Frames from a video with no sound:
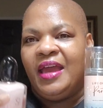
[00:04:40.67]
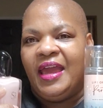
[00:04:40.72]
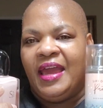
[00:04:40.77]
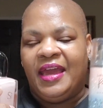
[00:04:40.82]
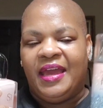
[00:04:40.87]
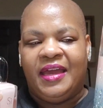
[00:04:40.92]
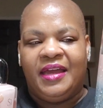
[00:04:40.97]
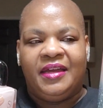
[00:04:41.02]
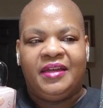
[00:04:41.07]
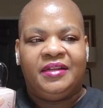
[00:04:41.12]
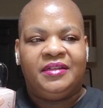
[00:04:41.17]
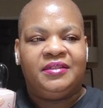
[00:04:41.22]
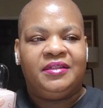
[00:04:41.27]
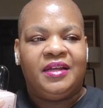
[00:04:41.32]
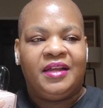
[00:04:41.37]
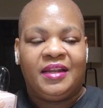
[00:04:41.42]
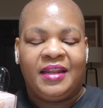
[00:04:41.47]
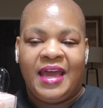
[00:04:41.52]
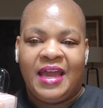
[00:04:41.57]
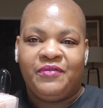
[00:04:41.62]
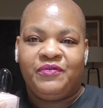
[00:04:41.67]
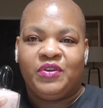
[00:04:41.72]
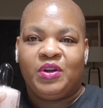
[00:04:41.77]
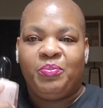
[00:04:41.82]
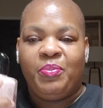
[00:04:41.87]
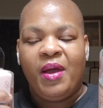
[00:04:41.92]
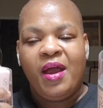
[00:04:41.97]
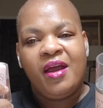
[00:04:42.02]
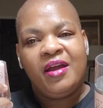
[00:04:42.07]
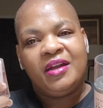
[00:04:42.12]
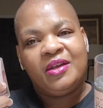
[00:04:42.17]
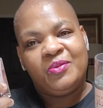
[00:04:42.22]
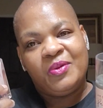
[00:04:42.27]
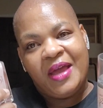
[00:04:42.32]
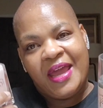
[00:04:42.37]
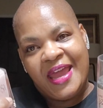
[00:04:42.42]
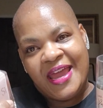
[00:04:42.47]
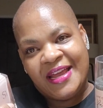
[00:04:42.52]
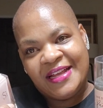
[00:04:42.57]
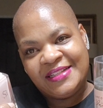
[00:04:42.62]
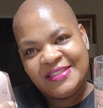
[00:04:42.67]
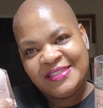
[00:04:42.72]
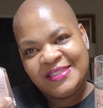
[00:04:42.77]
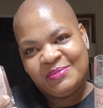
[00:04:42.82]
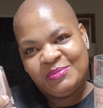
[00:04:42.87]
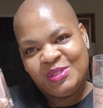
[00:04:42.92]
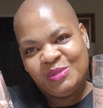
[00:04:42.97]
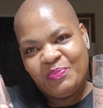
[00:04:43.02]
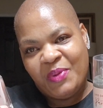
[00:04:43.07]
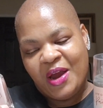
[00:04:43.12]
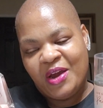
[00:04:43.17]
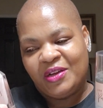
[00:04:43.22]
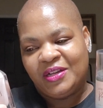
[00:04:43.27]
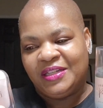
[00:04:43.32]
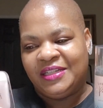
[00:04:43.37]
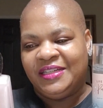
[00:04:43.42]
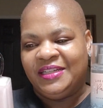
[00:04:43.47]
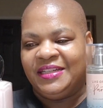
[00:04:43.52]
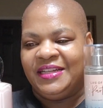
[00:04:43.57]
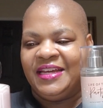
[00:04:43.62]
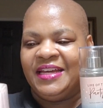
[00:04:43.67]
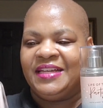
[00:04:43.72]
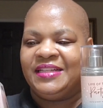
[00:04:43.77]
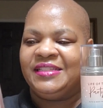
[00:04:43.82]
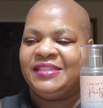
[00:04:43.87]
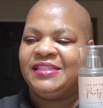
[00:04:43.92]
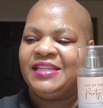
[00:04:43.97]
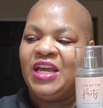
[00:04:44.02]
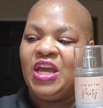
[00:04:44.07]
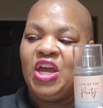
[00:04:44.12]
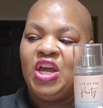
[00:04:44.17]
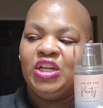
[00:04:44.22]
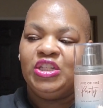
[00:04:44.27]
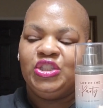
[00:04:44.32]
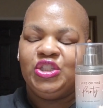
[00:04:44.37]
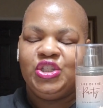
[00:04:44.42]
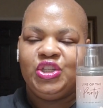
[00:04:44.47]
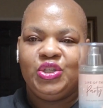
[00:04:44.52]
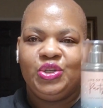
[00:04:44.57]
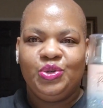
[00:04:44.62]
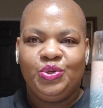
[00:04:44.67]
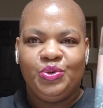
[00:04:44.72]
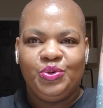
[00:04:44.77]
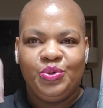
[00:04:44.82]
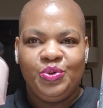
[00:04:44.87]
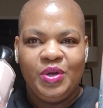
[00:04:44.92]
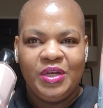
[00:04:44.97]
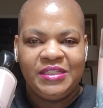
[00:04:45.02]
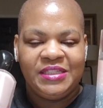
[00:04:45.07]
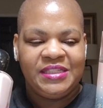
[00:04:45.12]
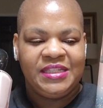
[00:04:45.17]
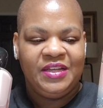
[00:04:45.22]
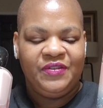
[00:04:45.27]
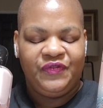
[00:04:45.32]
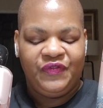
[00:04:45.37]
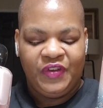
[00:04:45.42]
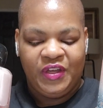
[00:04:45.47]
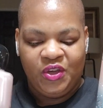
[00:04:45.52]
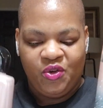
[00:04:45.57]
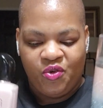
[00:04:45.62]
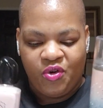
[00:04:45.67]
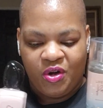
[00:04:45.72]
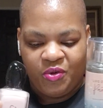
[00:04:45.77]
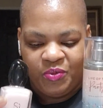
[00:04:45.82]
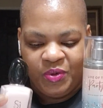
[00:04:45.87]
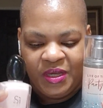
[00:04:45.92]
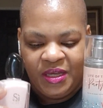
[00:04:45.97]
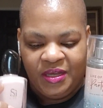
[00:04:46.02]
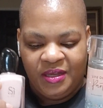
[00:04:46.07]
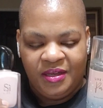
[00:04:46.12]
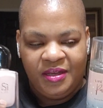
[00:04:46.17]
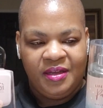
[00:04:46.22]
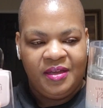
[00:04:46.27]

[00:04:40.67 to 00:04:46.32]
And Life of the Party will add some sparkliness to C. Fiori.